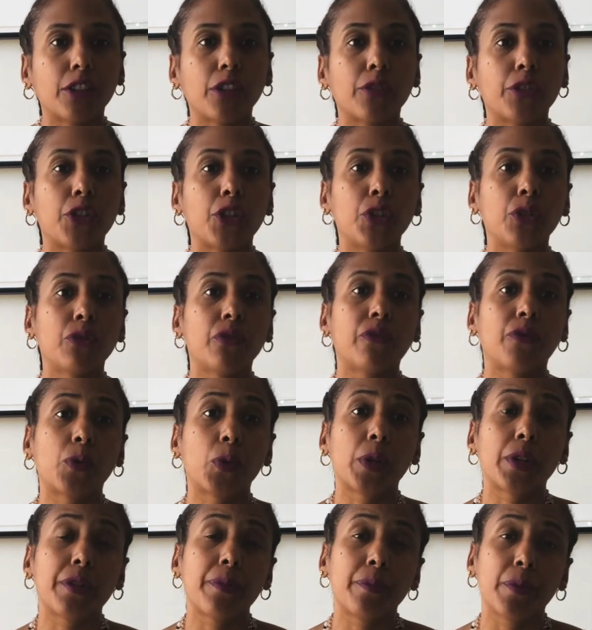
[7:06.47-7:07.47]
So June
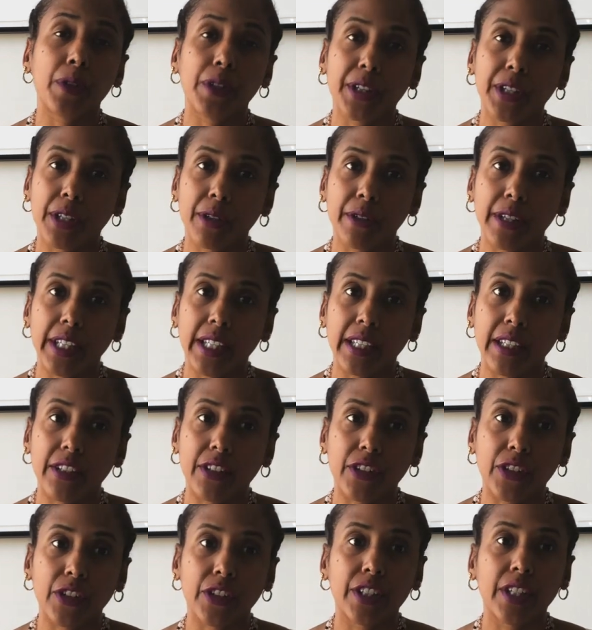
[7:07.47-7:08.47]
4th, Mercury
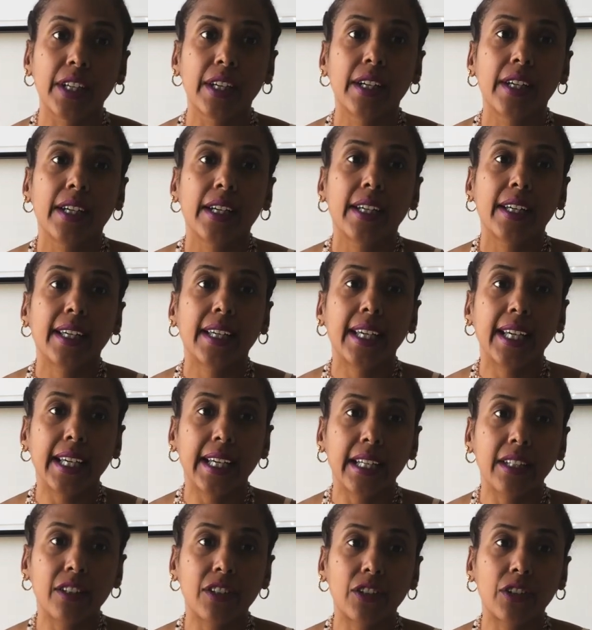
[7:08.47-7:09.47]
enters
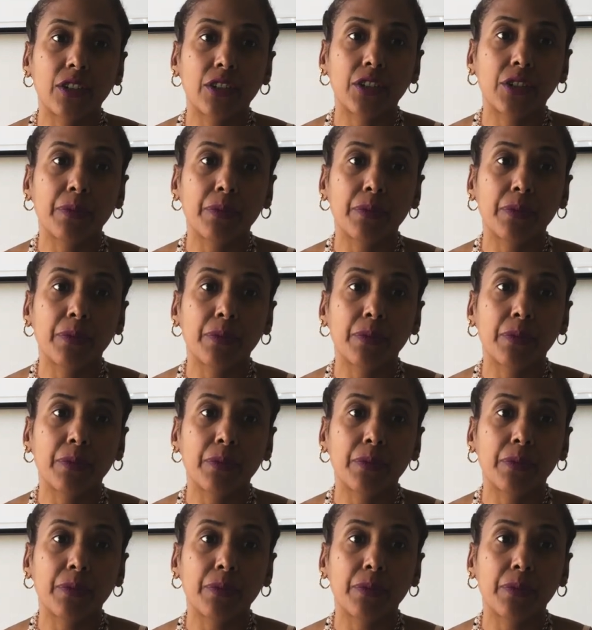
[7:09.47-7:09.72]
Cancer.